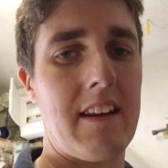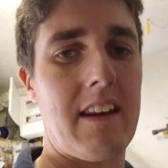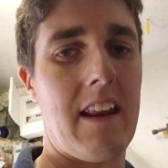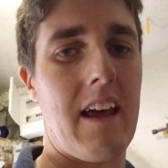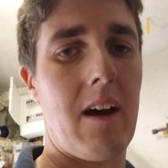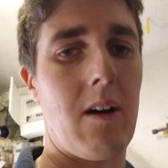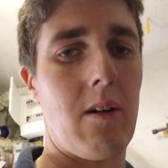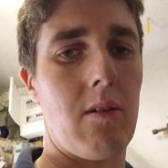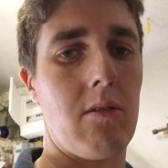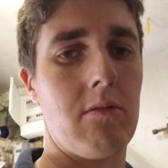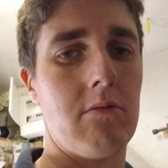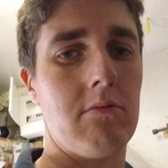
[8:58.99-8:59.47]

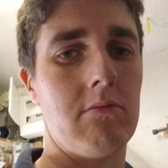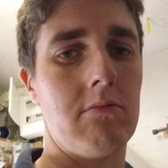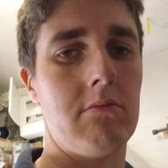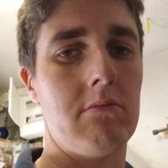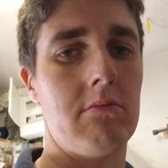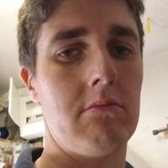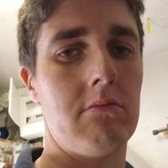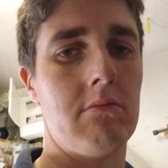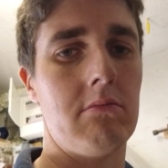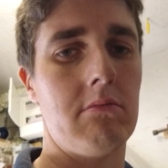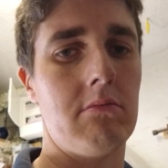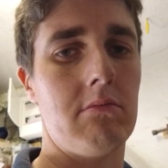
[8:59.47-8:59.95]
Now,
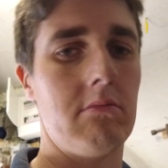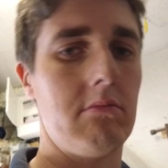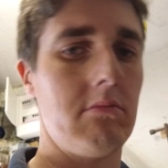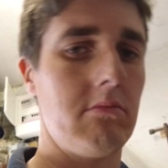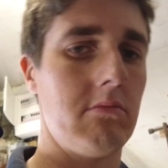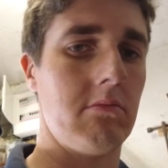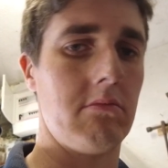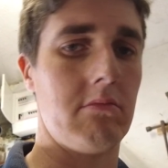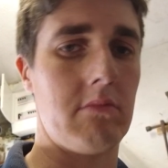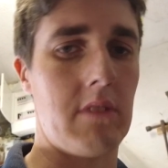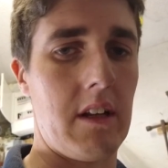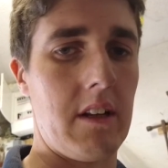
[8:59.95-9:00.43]

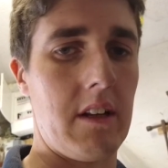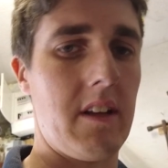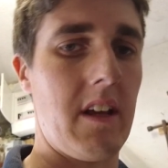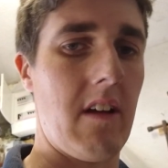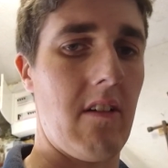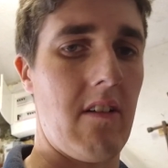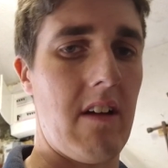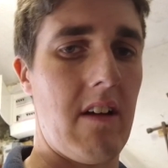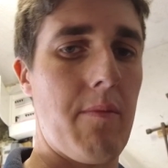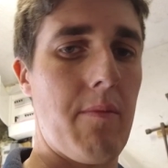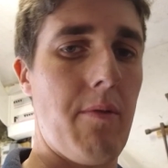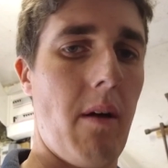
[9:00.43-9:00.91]
in
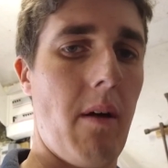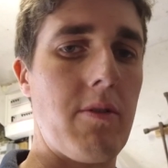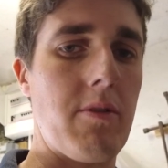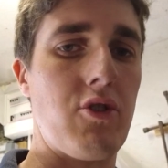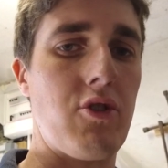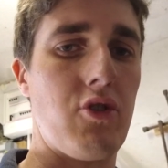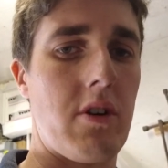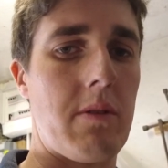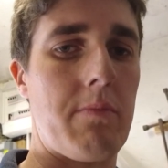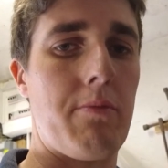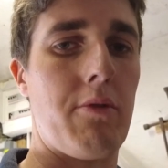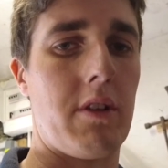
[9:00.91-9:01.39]
theory, I probably
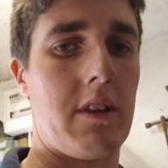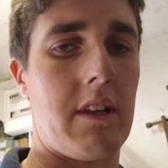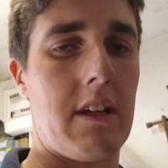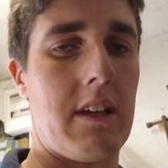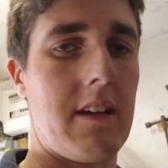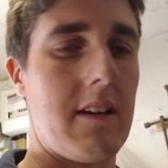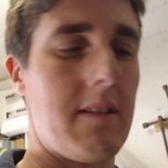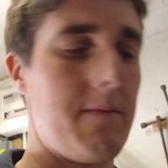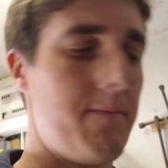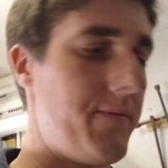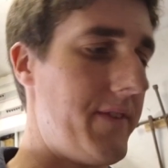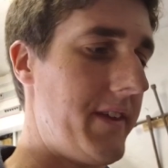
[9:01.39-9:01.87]
should have put
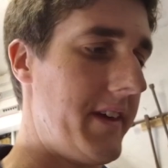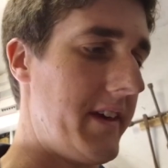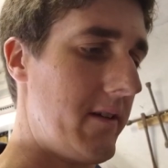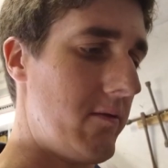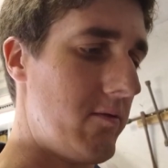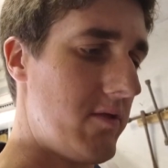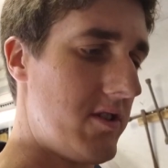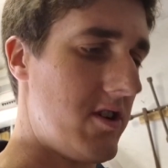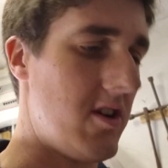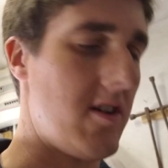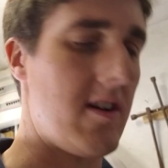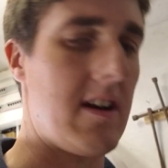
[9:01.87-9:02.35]
the
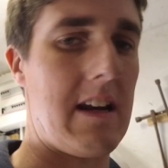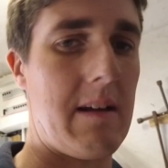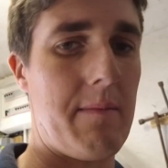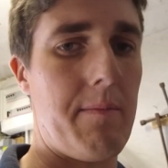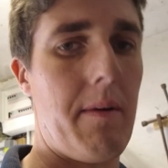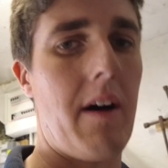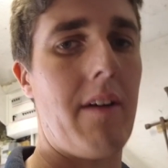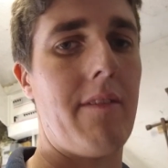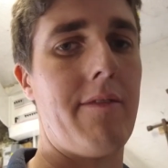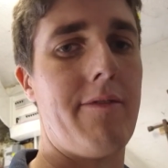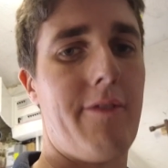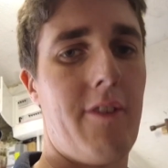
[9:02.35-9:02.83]
return lip
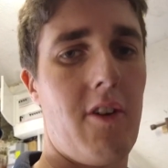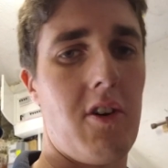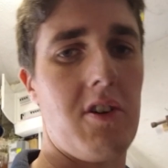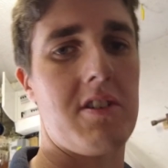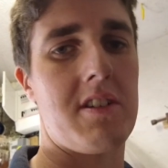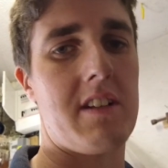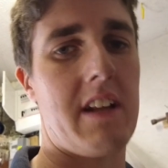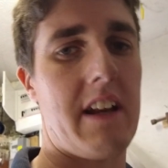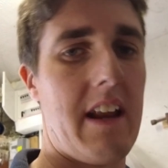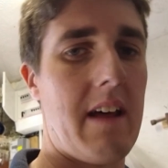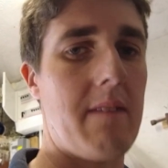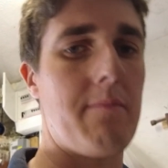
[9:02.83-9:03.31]
on
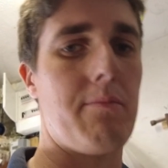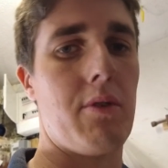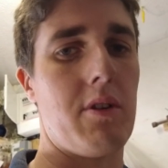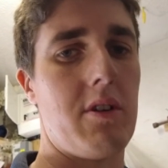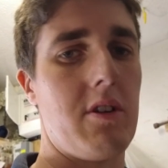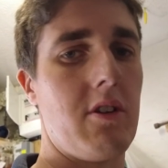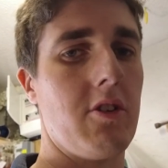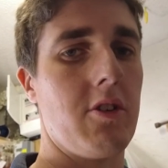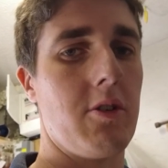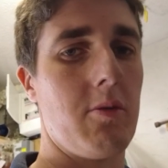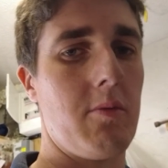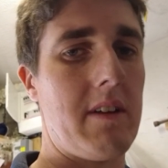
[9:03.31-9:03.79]
first and then put
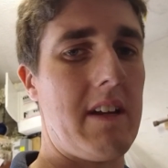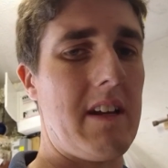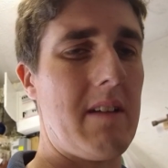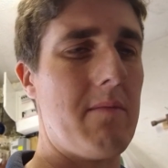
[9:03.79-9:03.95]
the other one